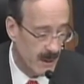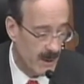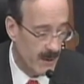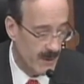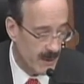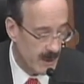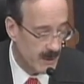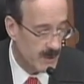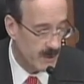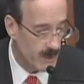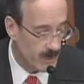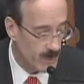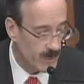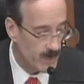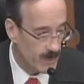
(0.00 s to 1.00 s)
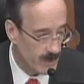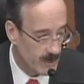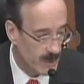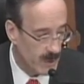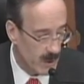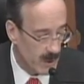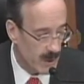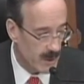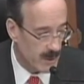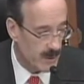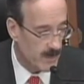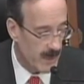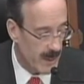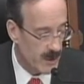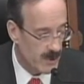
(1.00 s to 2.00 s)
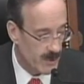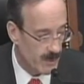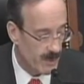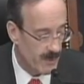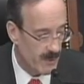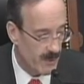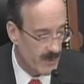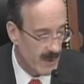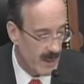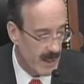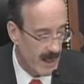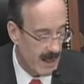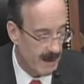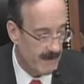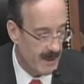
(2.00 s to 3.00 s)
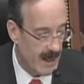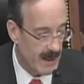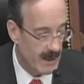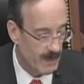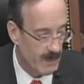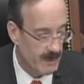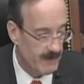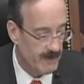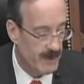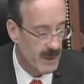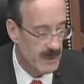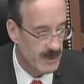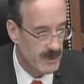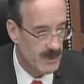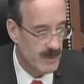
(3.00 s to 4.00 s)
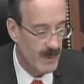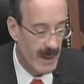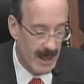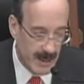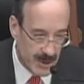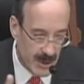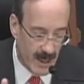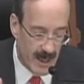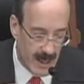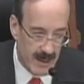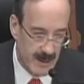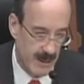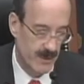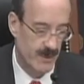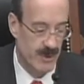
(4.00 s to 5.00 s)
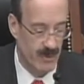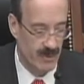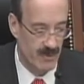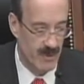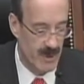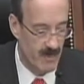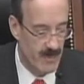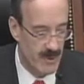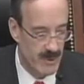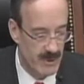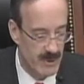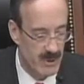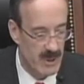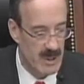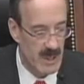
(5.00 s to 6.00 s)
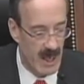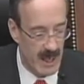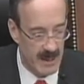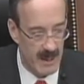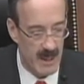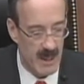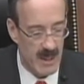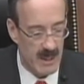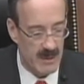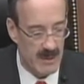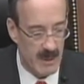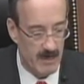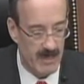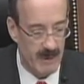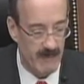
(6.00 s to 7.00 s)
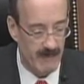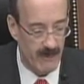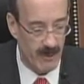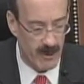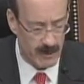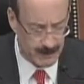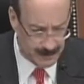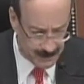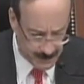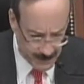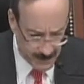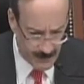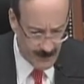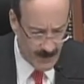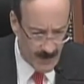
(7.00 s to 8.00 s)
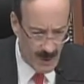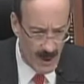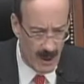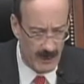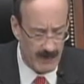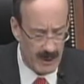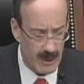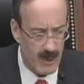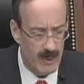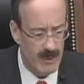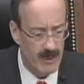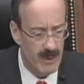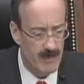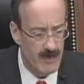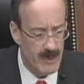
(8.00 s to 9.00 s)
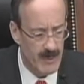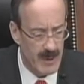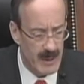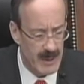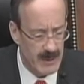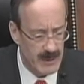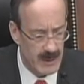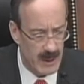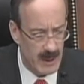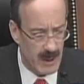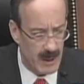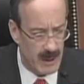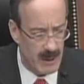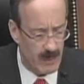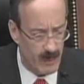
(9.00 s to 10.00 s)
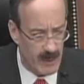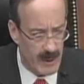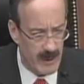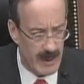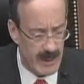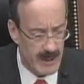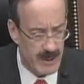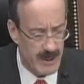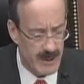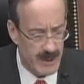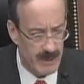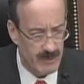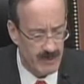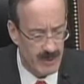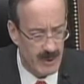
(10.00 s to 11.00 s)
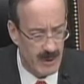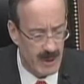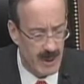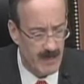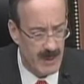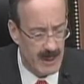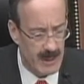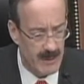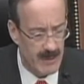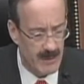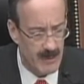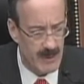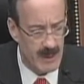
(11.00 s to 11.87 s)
these schools to make sure that they have adequate funds to educate these children. The burden should not simply fall on the local communities where Haitian children are coming into